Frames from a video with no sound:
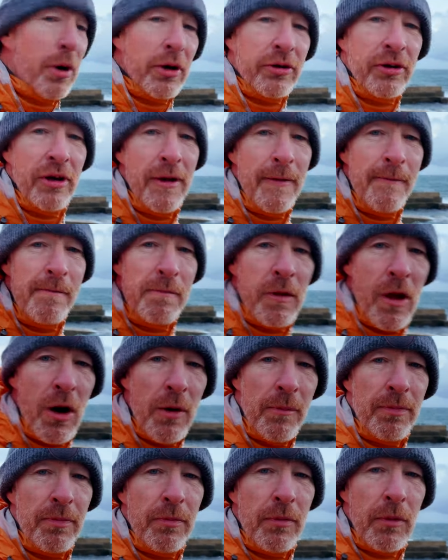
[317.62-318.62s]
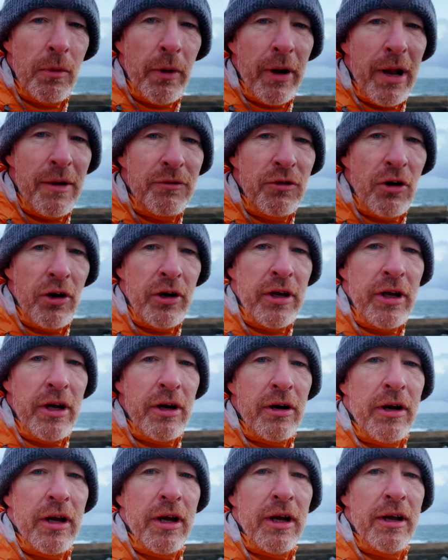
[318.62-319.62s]
But now what I've done
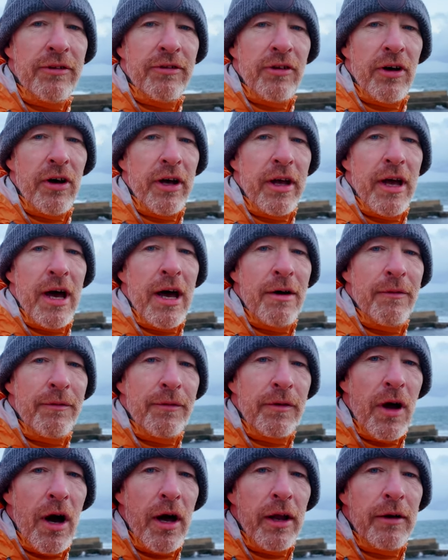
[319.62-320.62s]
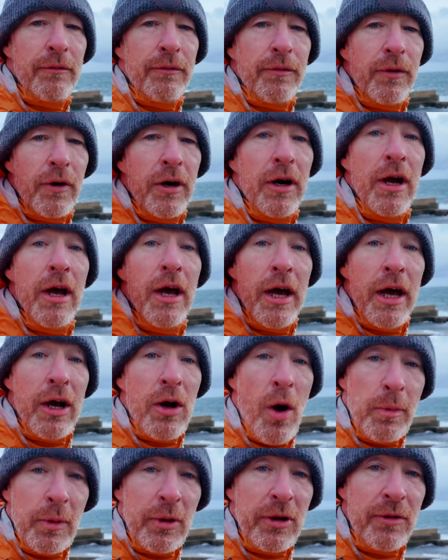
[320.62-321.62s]
here is I have gone for a
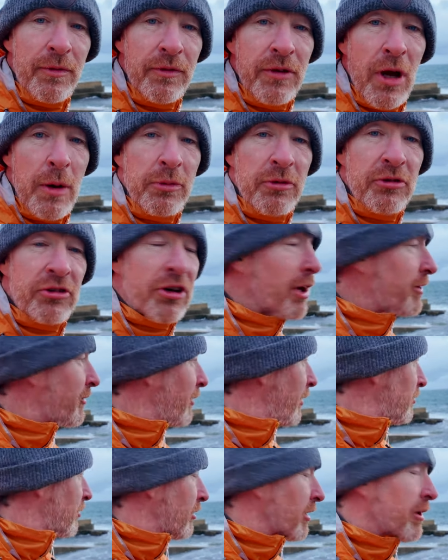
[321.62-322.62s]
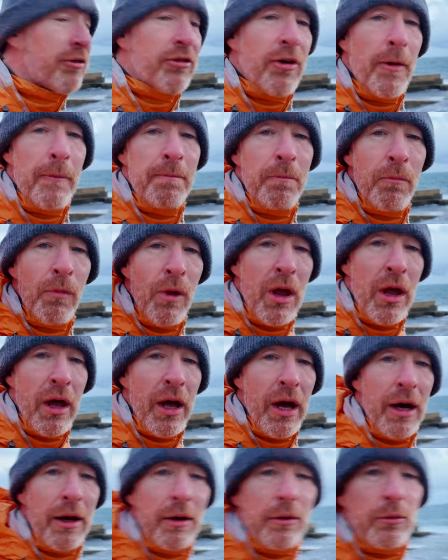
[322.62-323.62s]
couple of different types of shots actually. So
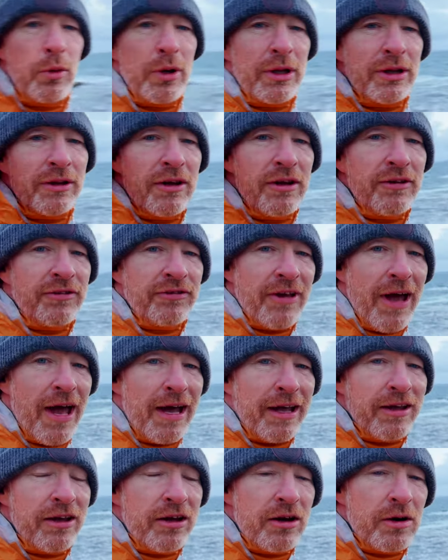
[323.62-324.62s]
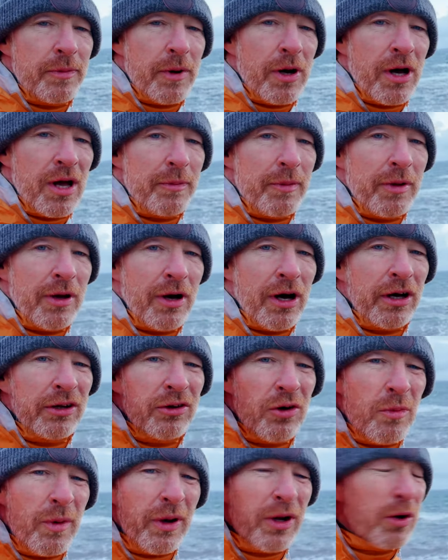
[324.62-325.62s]
with the stack here behind me, I
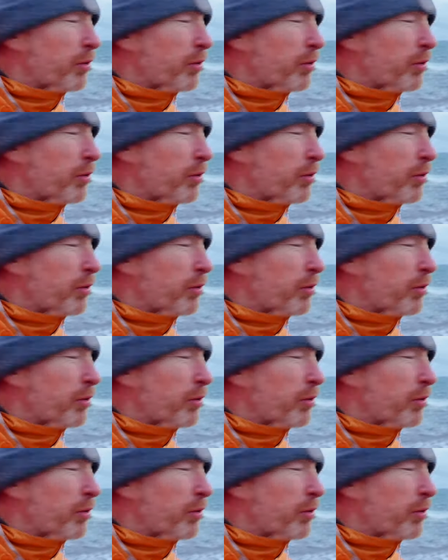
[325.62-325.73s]
don't want